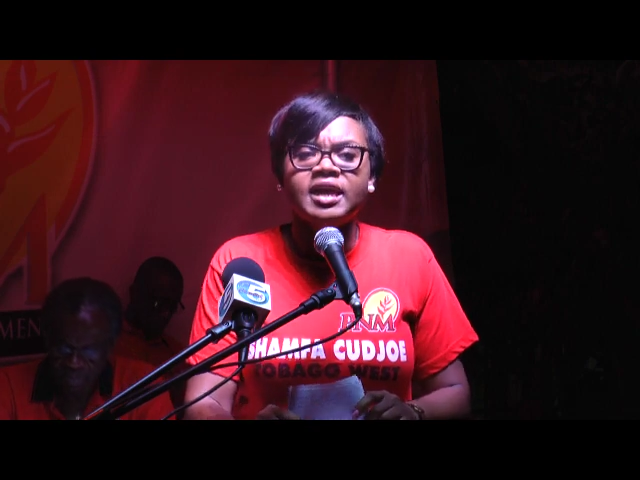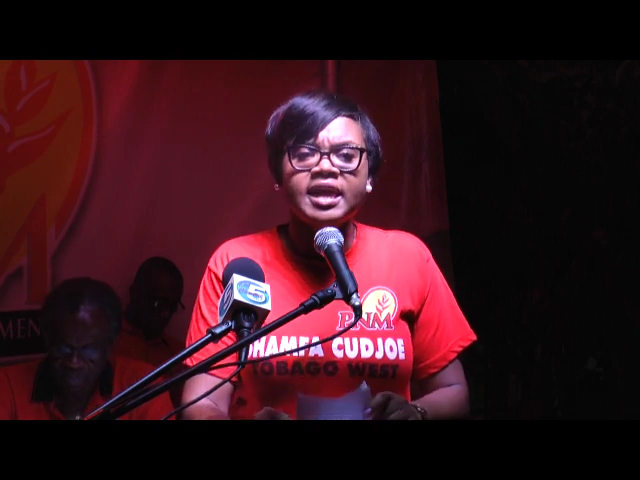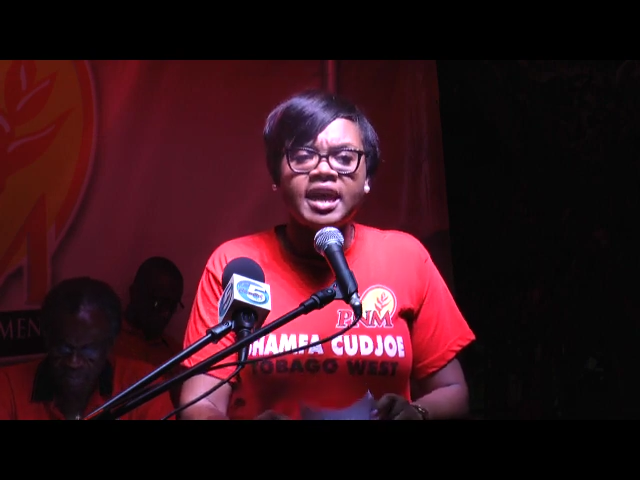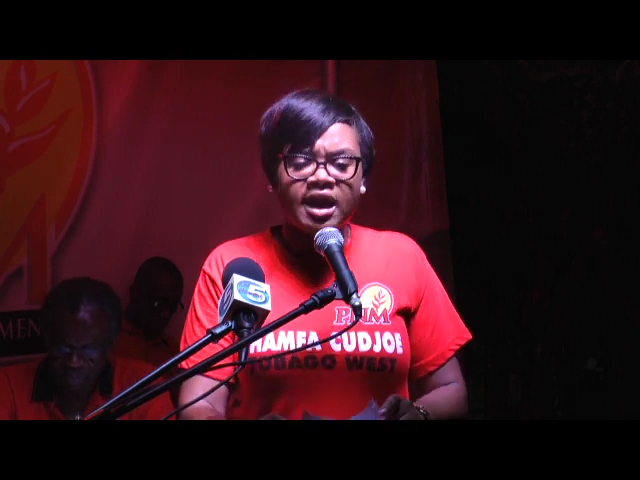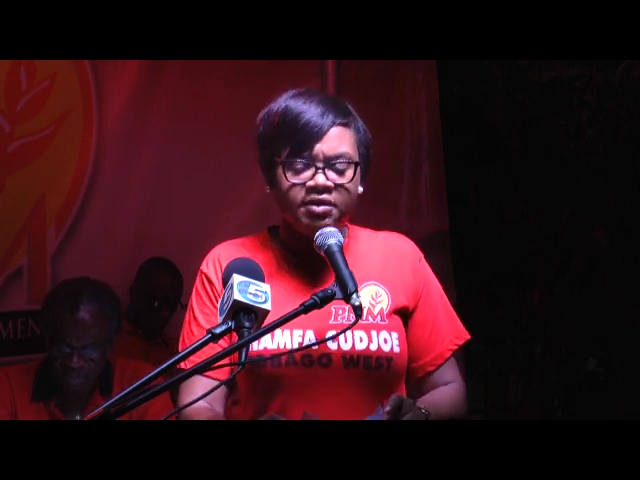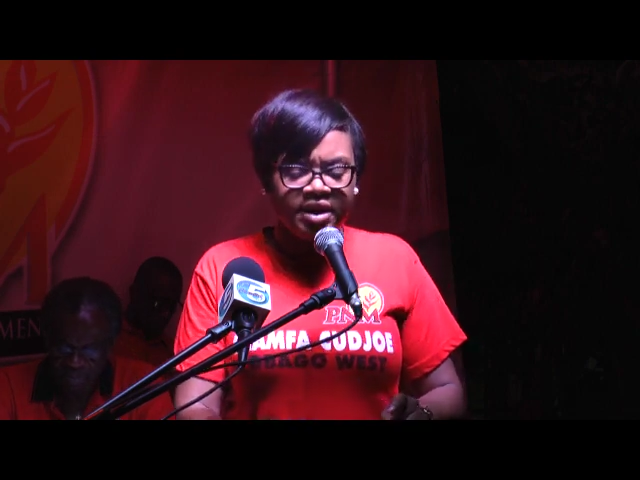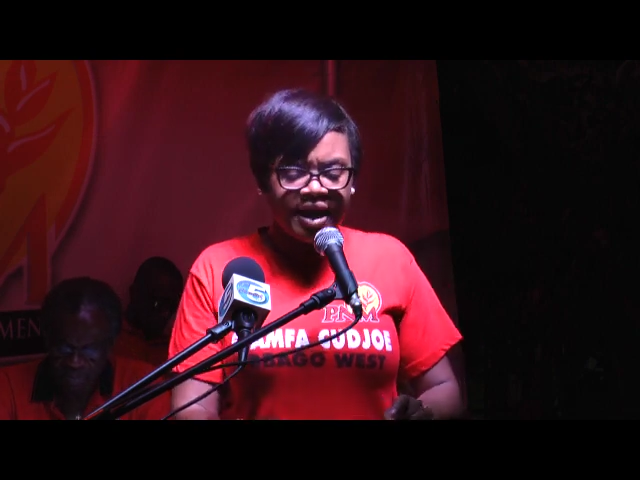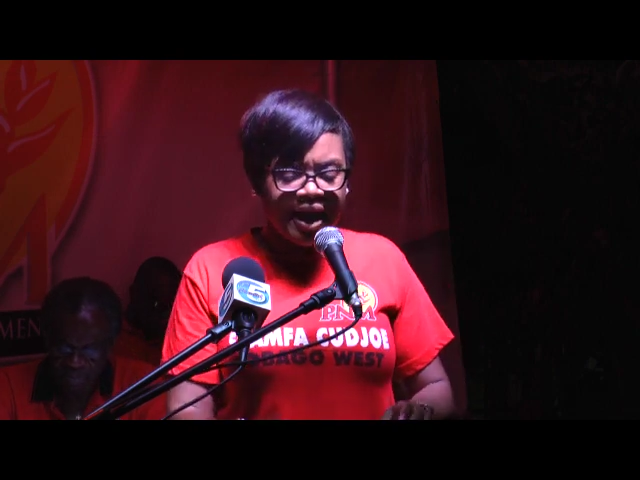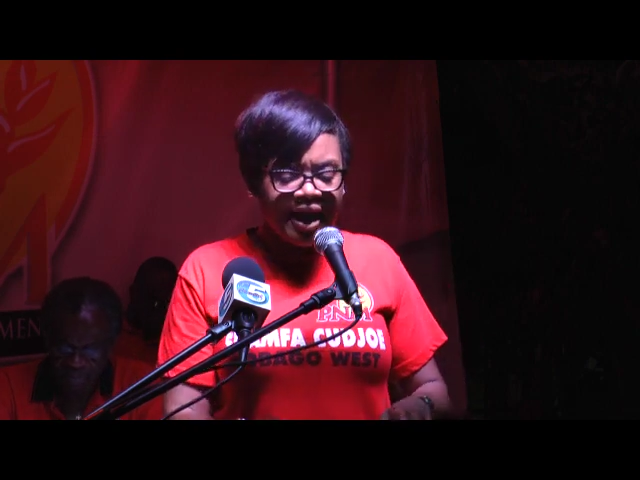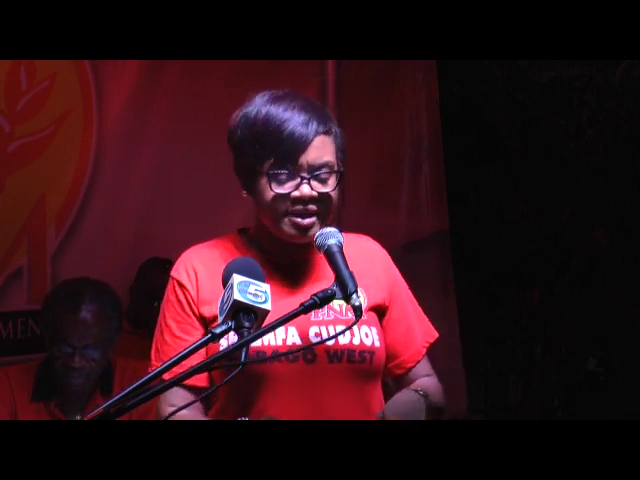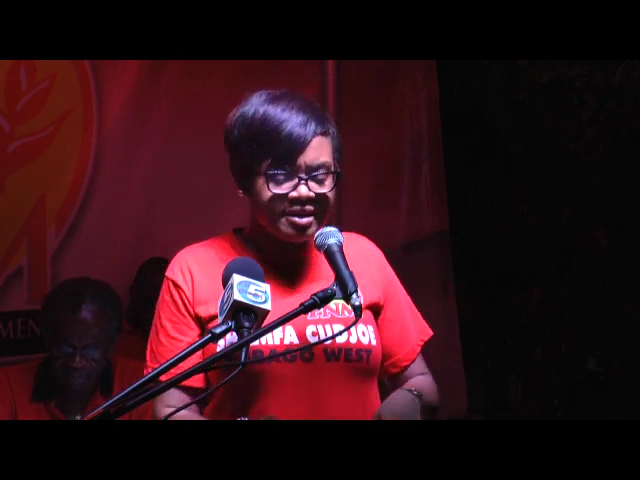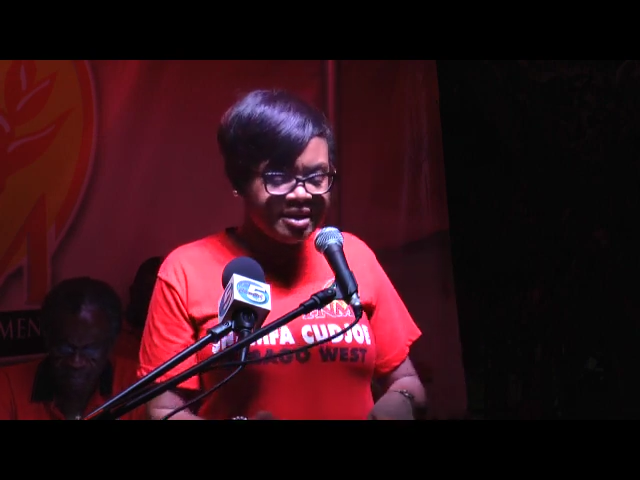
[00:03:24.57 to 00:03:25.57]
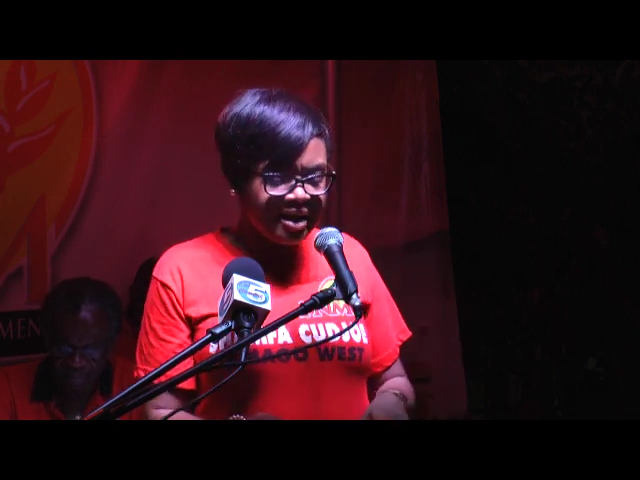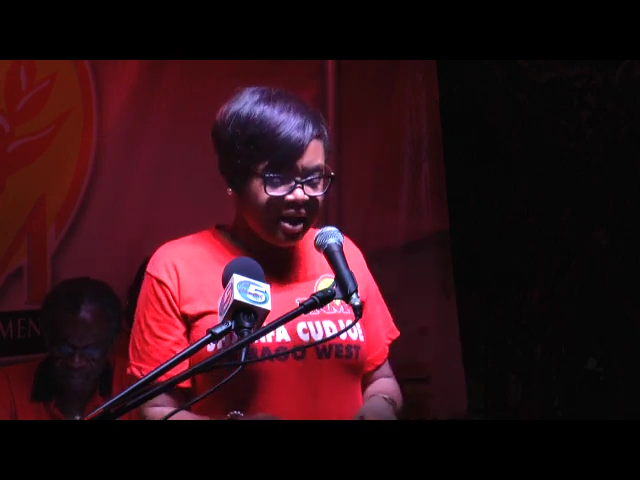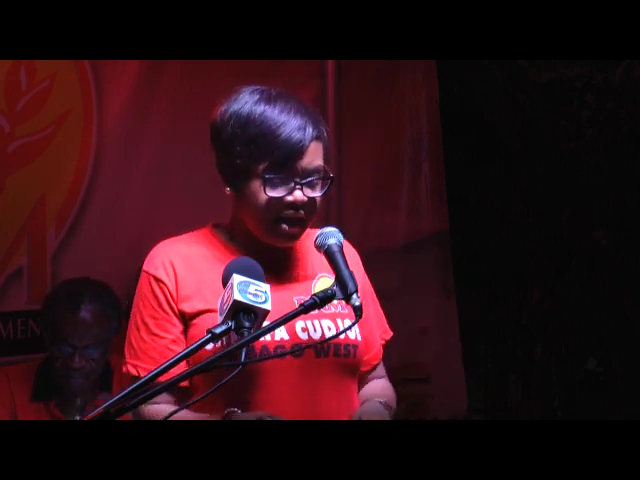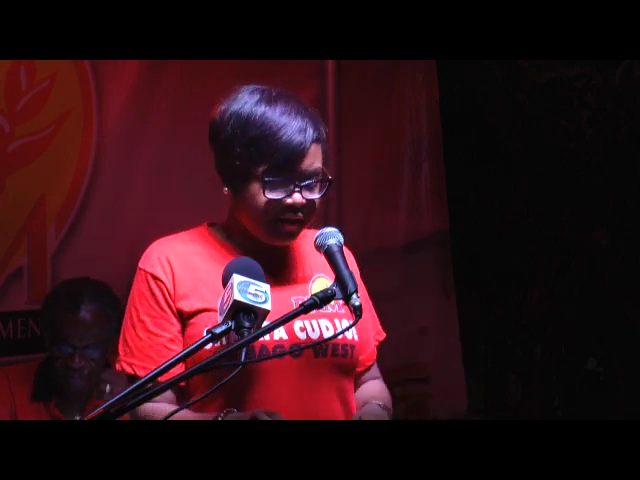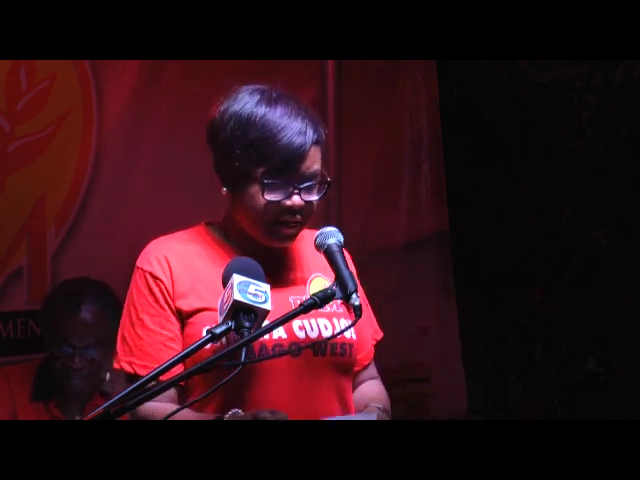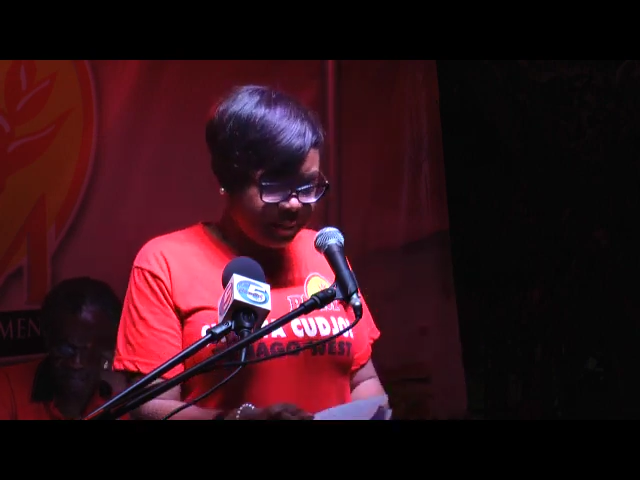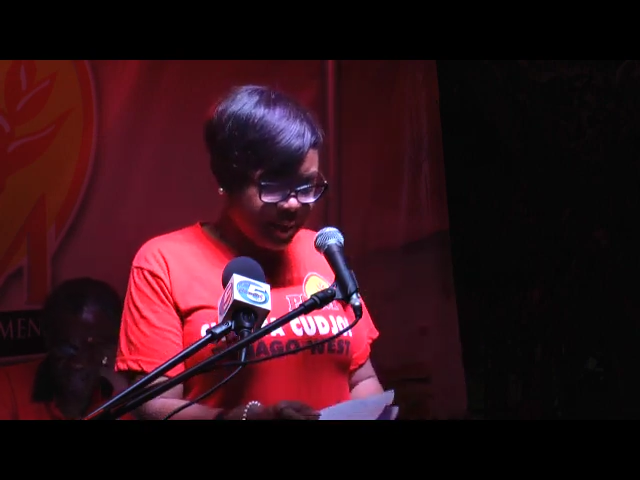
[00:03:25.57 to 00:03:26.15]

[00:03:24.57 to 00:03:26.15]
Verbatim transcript: caring hands of the